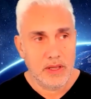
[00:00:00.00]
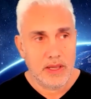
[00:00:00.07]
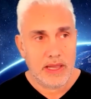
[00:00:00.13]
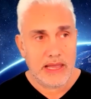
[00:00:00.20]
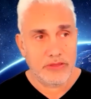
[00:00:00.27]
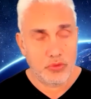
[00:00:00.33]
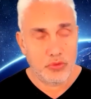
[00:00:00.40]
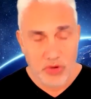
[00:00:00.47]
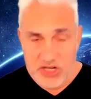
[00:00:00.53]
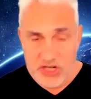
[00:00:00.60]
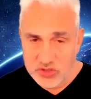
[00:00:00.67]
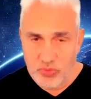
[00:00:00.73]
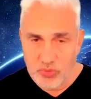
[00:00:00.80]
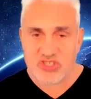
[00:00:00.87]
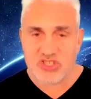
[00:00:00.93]
And the reason
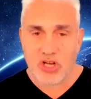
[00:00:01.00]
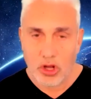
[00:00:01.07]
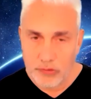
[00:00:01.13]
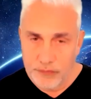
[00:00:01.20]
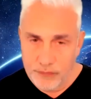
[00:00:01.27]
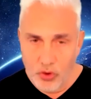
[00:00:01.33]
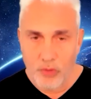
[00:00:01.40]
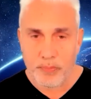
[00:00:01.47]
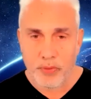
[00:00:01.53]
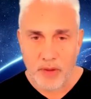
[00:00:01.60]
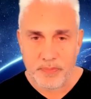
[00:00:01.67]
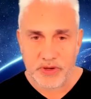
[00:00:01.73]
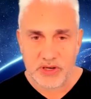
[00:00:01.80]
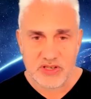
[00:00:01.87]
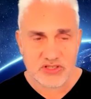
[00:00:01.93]
we sold 4
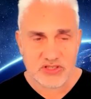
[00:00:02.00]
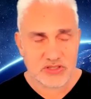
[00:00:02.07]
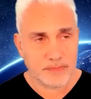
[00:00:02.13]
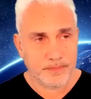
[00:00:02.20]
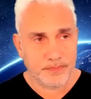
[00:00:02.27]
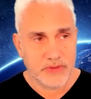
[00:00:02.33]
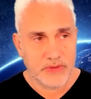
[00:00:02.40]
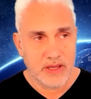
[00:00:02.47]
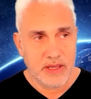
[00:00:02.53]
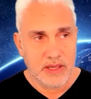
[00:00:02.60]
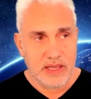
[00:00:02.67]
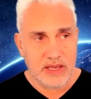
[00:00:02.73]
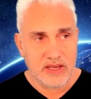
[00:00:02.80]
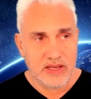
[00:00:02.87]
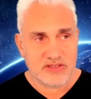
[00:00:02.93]
properties
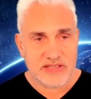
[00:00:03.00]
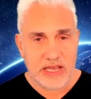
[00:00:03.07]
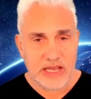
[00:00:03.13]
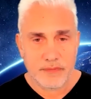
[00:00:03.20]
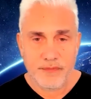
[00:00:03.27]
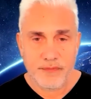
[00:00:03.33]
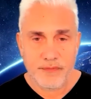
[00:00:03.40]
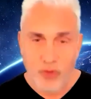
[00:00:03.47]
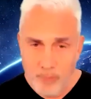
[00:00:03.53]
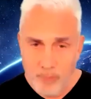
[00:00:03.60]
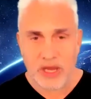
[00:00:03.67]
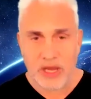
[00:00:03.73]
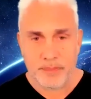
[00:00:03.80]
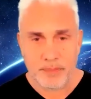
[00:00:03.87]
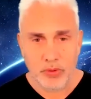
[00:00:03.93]
is that 4
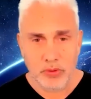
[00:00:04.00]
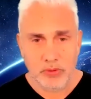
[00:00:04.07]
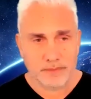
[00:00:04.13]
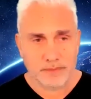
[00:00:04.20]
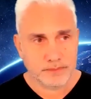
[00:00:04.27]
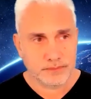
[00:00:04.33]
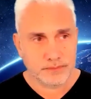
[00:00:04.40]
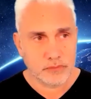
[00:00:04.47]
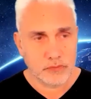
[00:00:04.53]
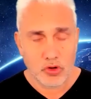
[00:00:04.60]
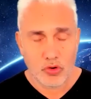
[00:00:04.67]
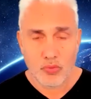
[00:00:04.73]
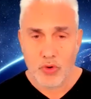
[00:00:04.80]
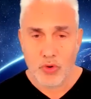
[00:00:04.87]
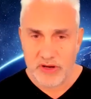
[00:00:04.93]
people
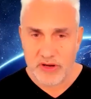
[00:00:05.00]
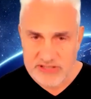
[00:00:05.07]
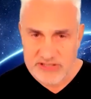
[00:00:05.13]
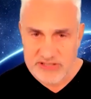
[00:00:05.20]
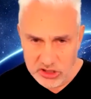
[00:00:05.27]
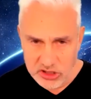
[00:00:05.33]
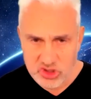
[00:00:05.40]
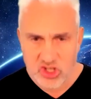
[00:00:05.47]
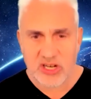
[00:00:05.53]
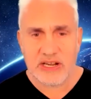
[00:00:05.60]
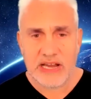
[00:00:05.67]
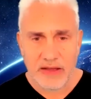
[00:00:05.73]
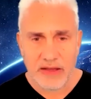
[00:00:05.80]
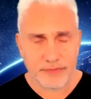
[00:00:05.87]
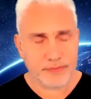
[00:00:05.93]
were intelligent
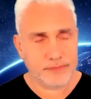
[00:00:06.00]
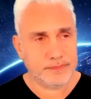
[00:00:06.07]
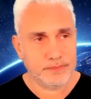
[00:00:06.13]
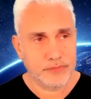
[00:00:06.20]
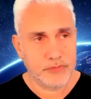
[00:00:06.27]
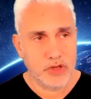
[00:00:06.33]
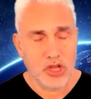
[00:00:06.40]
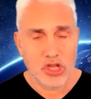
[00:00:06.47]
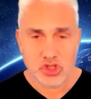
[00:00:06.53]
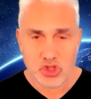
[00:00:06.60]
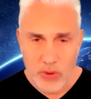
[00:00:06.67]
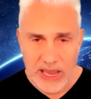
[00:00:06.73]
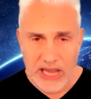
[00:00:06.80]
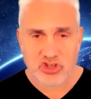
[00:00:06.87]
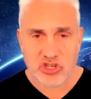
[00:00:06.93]
enough
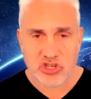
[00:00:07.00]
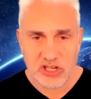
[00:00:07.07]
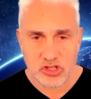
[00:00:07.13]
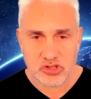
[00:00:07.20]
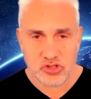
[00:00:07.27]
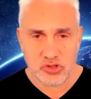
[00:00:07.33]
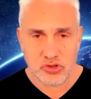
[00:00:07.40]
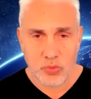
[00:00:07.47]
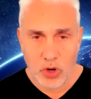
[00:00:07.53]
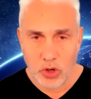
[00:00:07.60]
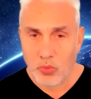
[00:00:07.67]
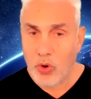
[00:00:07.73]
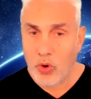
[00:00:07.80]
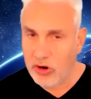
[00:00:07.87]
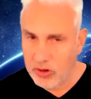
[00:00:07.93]
to actually do what
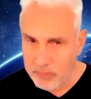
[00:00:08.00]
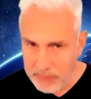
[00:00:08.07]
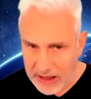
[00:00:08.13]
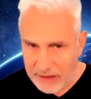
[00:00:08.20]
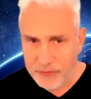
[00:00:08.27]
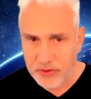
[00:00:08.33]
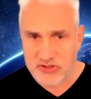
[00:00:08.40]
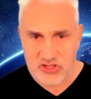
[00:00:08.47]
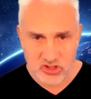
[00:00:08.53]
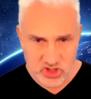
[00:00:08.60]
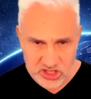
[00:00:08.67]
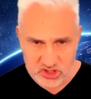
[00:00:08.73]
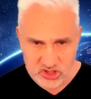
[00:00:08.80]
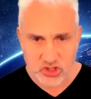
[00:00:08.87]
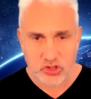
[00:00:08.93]
Warren Buffett
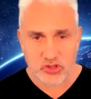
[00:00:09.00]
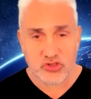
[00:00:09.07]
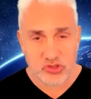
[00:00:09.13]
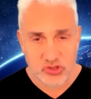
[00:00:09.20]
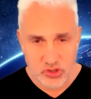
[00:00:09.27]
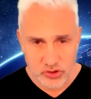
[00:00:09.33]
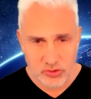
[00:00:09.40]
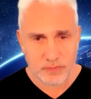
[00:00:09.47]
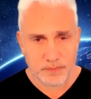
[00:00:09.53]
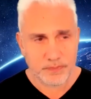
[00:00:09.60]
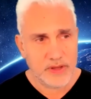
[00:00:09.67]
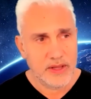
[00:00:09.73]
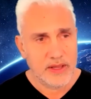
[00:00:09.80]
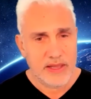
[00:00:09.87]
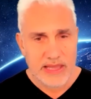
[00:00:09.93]
suggests you should do.
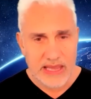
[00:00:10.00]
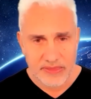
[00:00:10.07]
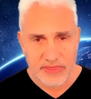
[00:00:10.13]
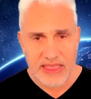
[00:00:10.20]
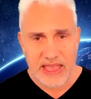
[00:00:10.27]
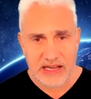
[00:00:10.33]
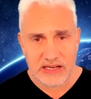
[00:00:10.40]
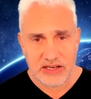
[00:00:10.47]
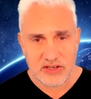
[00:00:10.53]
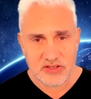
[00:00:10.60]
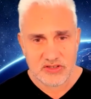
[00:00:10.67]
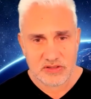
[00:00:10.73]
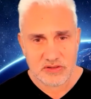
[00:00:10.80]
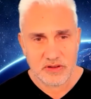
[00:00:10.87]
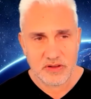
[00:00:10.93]
And that
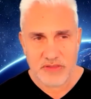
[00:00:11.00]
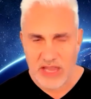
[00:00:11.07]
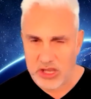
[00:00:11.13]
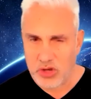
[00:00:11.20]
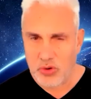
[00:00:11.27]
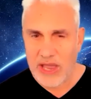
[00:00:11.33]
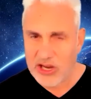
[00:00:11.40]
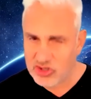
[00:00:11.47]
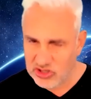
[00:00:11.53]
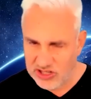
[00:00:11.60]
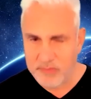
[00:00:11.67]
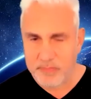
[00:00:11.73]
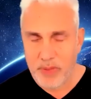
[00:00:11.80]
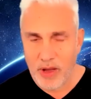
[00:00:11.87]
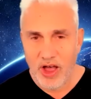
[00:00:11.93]
is that you actually
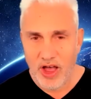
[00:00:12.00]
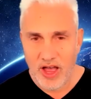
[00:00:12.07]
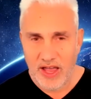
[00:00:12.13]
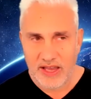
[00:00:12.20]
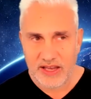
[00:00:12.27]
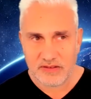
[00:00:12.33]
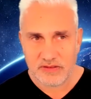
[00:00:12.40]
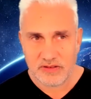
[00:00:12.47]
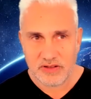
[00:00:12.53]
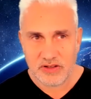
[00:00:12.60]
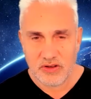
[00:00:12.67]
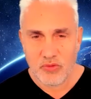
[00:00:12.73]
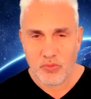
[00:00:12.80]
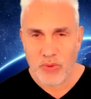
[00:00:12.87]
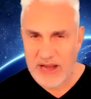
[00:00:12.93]
buy
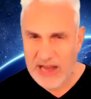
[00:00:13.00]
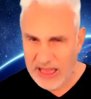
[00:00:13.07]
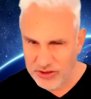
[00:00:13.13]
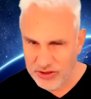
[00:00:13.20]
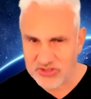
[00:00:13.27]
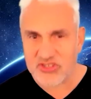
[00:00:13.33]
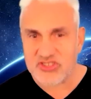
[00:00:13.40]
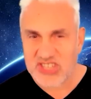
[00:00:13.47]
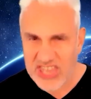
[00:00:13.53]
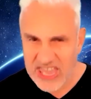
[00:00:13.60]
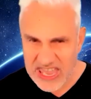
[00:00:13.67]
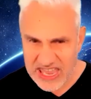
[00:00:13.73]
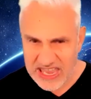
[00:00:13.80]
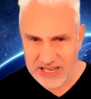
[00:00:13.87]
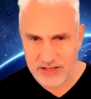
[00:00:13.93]
when others are
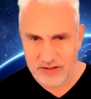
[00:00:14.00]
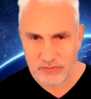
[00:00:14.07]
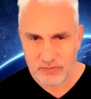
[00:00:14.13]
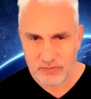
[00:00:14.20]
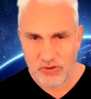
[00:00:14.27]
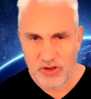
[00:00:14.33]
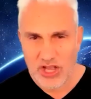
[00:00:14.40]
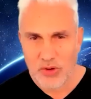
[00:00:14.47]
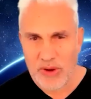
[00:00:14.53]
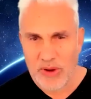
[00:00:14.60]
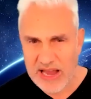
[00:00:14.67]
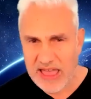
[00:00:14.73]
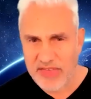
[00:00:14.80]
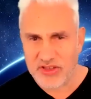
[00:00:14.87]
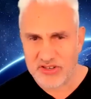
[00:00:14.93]
scared, when
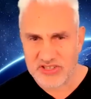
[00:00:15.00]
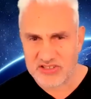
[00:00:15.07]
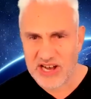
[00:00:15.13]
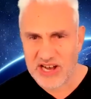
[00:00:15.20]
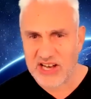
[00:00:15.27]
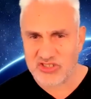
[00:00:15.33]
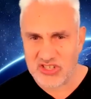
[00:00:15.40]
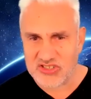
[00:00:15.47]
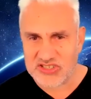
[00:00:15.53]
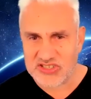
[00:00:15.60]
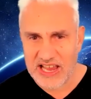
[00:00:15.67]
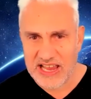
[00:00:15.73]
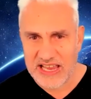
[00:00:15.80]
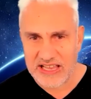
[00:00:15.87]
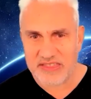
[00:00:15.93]
others are actually
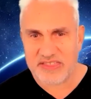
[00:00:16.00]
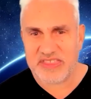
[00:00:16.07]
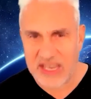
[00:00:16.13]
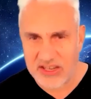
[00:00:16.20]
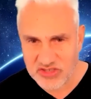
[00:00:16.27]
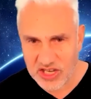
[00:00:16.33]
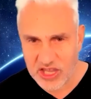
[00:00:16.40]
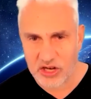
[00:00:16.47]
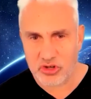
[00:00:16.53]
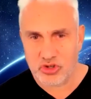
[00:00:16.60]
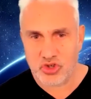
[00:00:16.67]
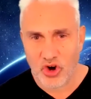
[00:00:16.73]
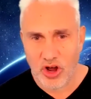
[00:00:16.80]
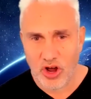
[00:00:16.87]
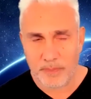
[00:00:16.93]
saying things are going to
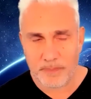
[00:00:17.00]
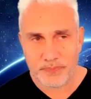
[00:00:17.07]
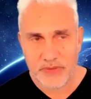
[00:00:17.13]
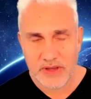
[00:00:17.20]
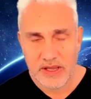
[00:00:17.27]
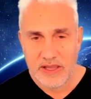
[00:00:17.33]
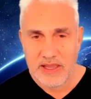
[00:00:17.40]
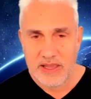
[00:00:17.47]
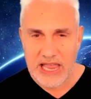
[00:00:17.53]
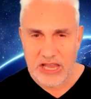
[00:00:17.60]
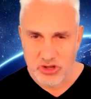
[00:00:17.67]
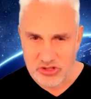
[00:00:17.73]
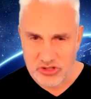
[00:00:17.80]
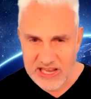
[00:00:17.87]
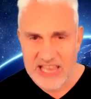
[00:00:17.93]
drop. And
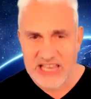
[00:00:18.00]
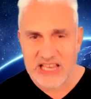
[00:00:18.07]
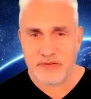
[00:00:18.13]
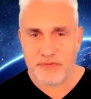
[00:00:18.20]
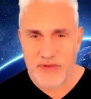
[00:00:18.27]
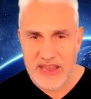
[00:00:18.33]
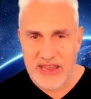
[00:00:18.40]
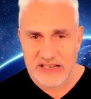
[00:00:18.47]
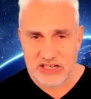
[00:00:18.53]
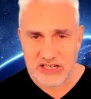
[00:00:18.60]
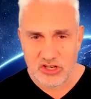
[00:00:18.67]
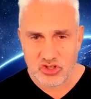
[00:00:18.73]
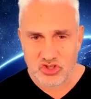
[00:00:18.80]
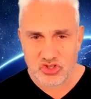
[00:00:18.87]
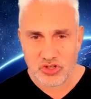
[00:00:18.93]
you take
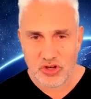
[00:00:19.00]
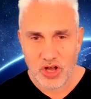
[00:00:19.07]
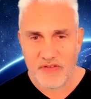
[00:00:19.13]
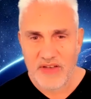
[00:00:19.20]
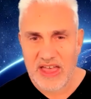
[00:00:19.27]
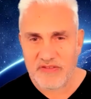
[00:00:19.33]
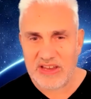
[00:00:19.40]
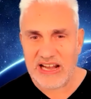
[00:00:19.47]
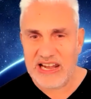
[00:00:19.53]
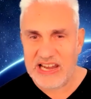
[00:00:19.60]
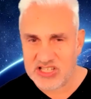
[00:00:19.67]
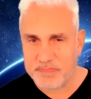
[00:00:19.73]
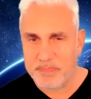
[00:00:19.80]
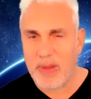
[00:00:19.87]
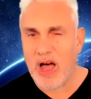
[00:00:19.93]
advantage of having
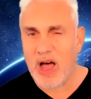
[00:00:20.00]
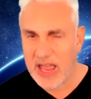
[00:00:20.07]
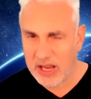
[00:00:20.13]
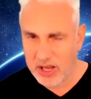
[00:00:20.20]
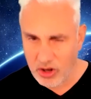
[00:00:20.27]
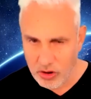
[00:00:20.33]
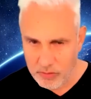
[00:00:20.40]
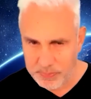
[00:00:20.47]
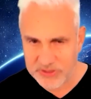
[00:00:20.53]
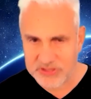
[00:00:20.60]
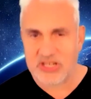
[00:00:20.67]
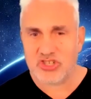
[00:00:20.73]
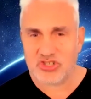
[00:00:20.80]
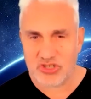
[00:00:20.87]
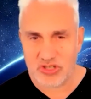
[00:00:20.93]
less buyer
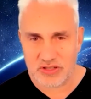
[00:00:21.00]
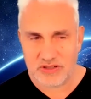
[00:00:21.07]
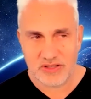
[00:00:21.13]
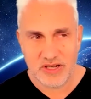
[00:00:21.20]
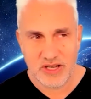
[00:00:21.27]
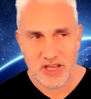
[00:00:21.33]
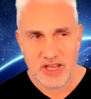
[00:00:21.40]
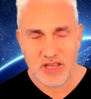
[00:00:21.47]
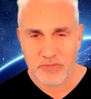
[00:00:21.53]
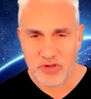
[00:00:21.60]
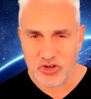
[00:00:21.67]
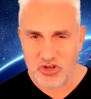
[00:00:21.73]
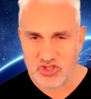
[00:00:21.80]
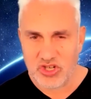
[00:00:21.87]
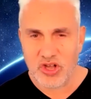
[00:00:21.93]
competition
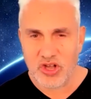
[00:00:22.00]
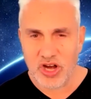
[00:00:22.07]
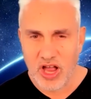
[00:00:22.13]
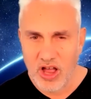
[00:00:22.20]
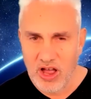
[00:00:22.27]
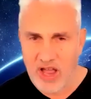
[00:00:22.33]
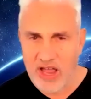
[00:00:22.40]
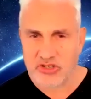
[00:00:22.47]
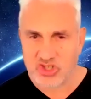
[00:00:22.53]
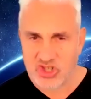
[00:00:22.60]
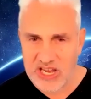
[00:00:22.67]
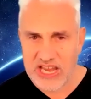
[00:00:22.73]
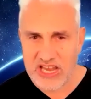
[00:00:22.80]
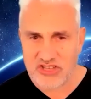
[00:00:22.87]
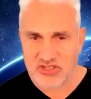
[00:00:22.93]
because you've got a higher
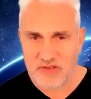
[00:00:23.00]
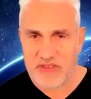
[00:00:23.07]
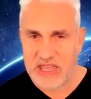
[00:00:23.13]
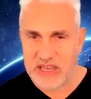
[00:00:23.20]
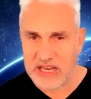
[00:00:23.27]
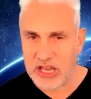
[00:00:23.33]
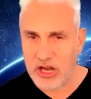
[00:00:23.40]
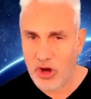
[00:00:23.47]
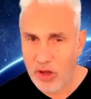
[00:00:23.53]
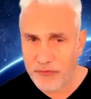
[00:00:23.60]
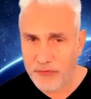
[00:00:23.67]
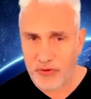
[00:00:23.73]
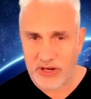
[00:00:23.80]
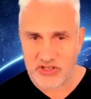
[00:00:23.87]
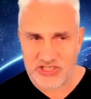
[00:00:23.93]
chance of getting an
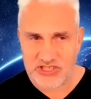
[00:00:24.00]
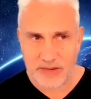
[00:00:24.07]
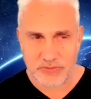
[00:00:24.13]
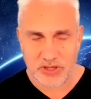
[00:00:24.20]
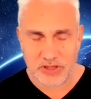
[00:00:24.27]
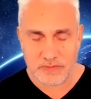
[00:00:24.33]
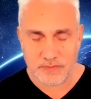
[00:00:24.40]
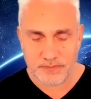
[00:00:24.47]
offer accepted.